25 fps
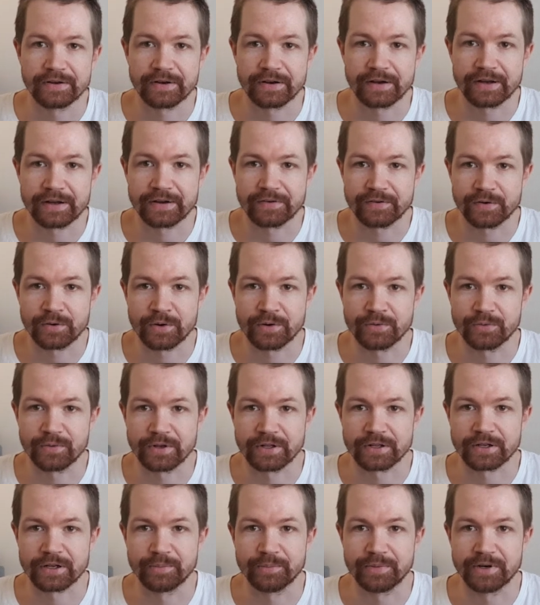Hi everyone,
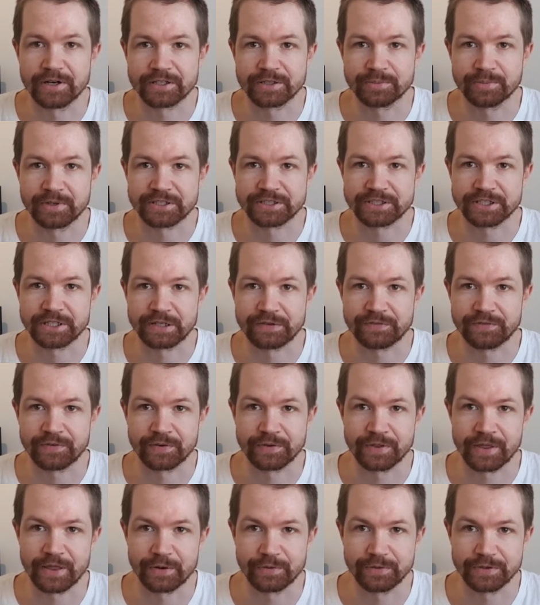welcome back to my channel for
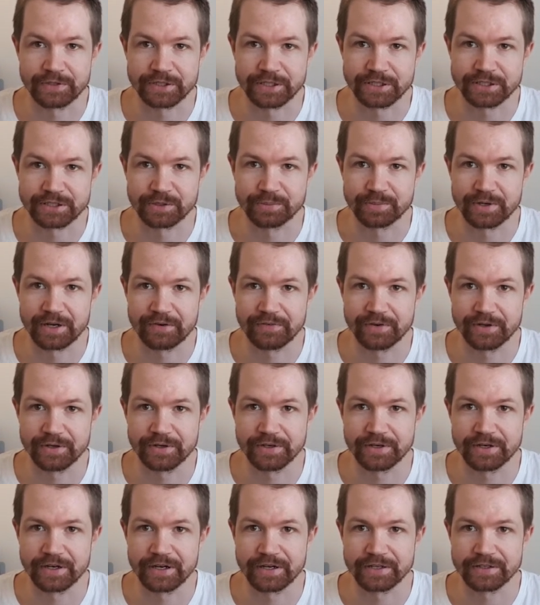another interesting beer
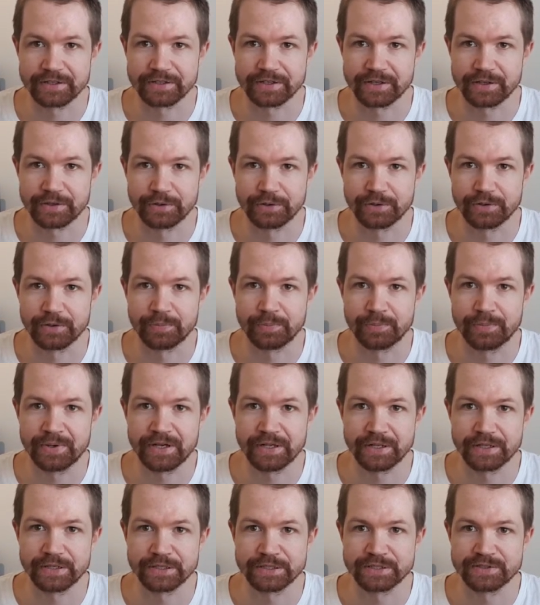review and another
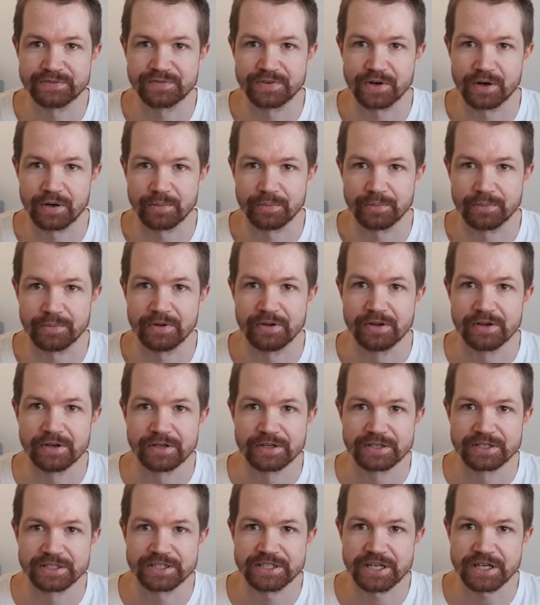pils from
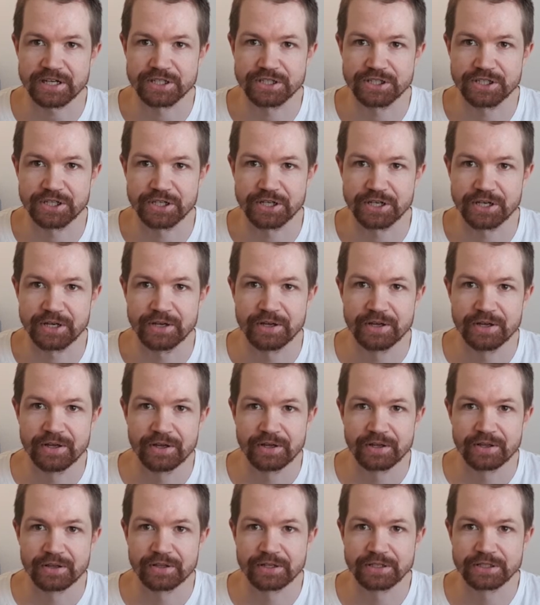Saxony.
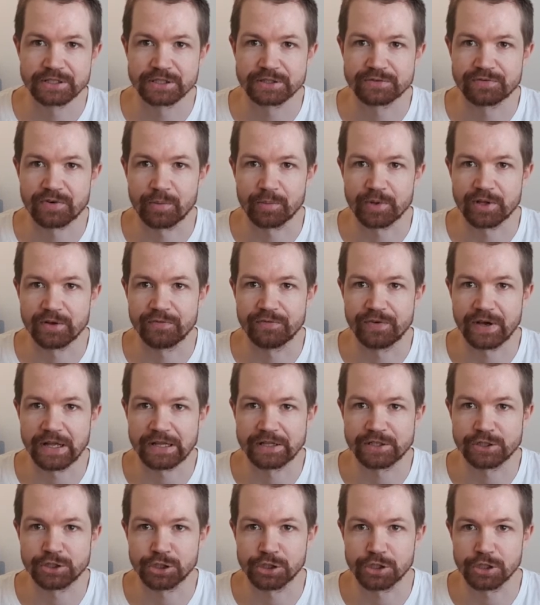This is from the
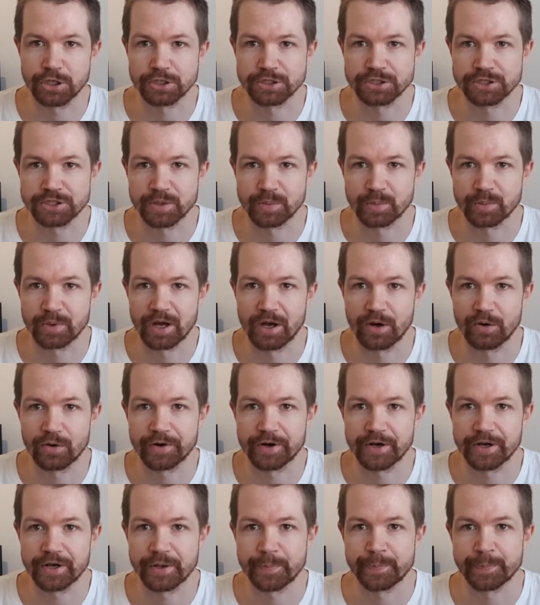Feldschlößchen
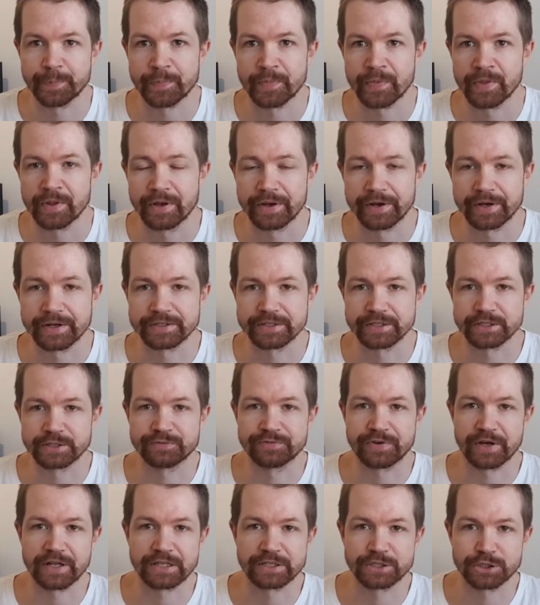Brauerei and it's
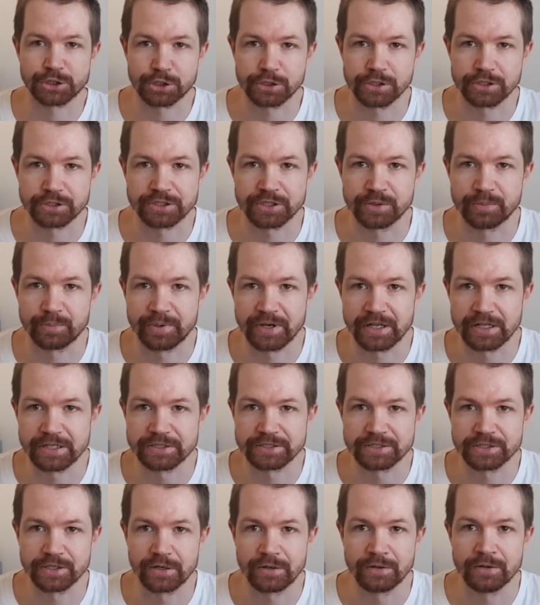Feldschlößchen
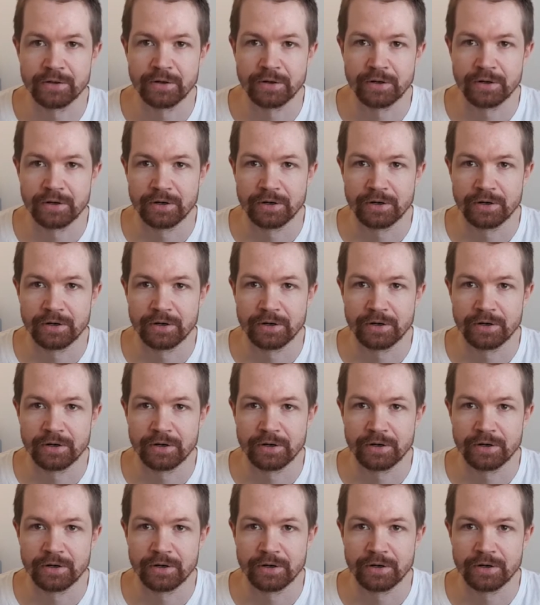Pilsner,